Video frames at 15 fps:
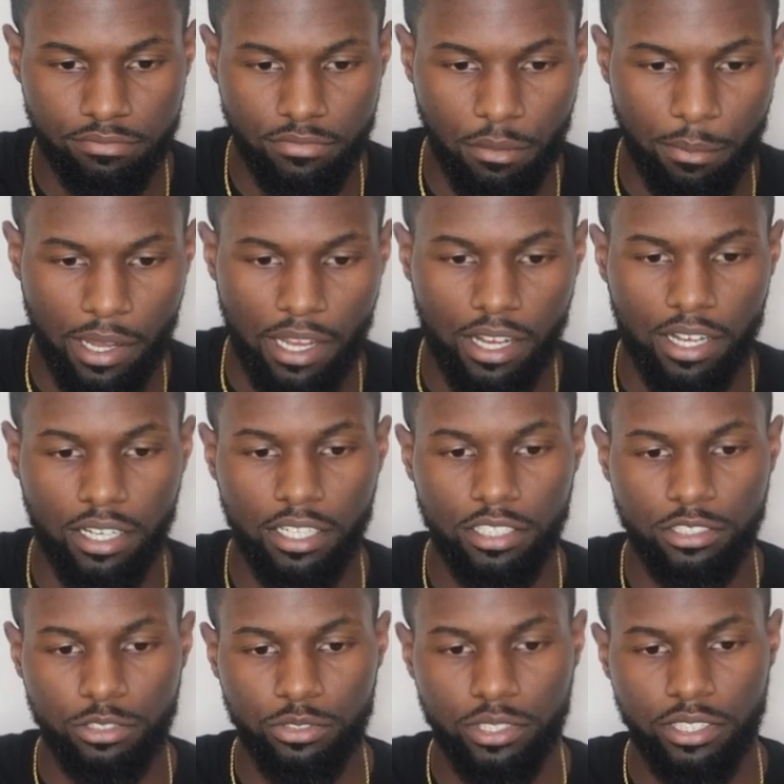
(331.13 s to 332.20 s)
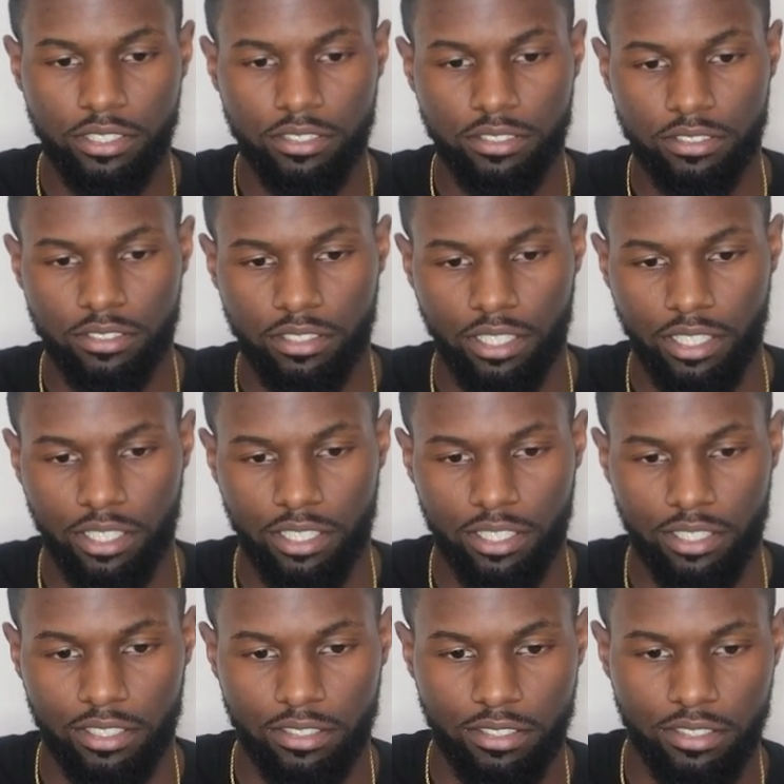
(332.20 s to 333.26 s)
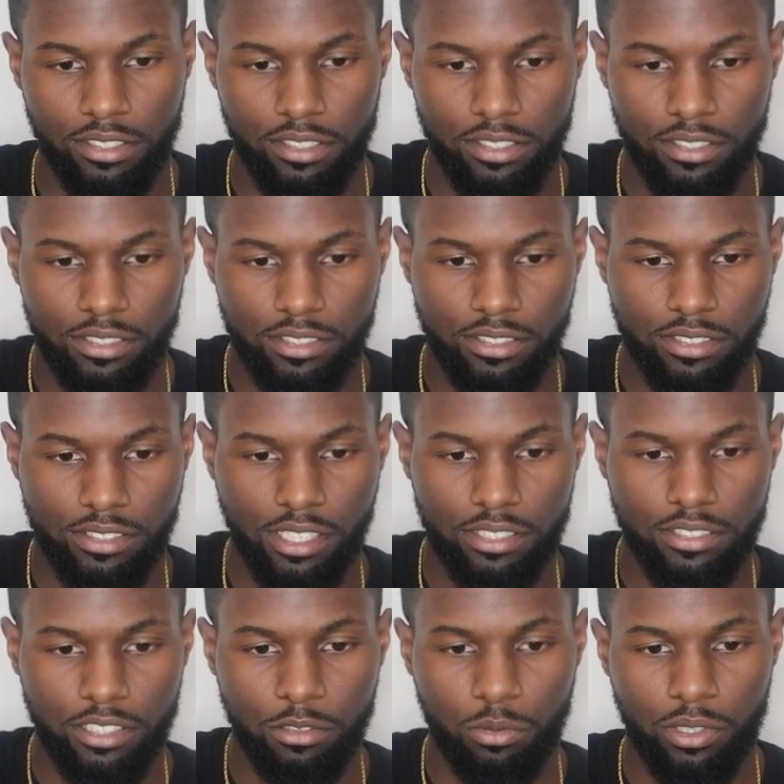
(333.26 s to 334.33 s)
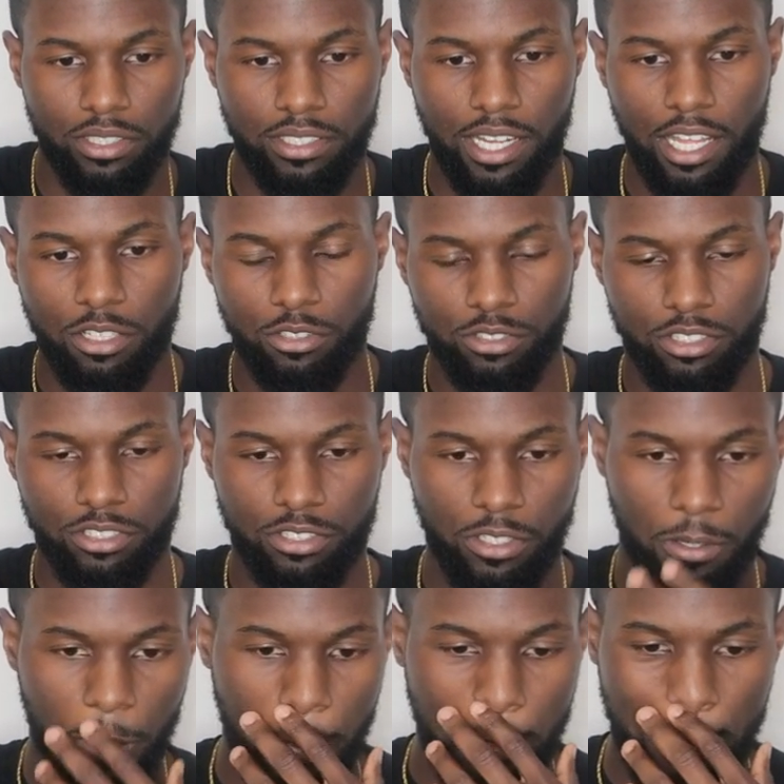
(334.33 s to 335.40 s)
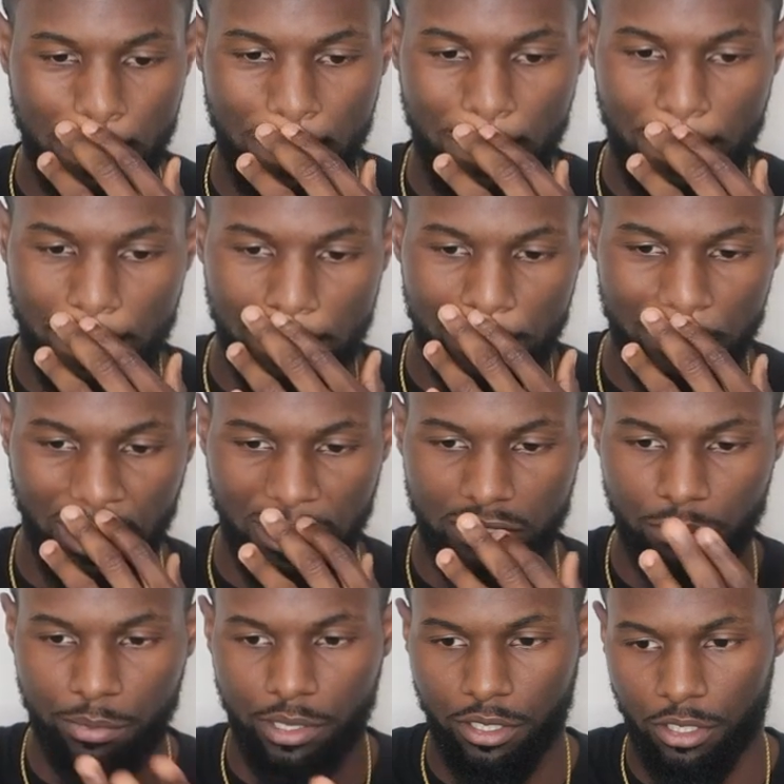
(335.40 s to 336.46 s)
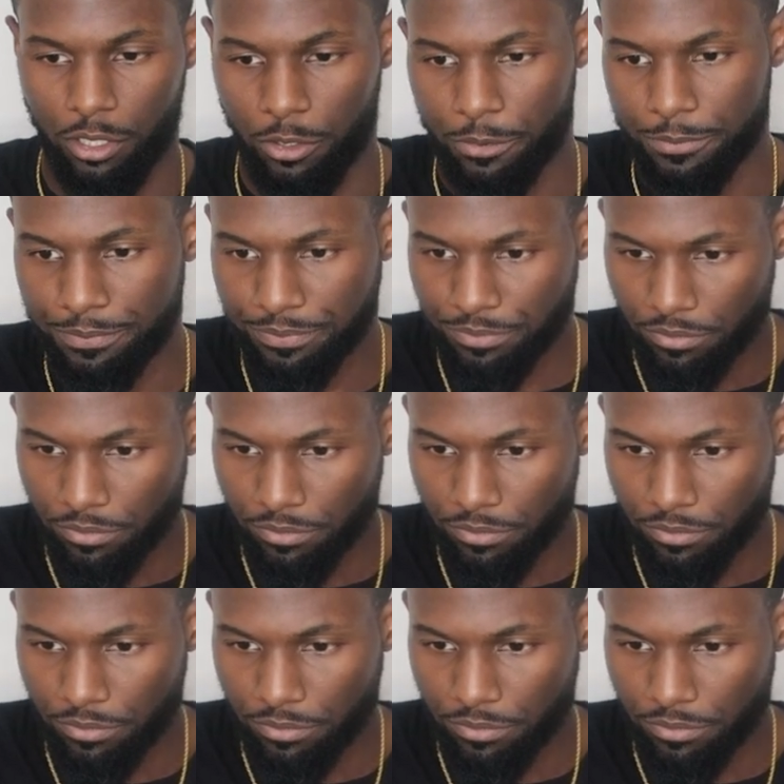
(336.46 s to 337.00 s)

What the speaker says: about $161 or so. That's a bit low,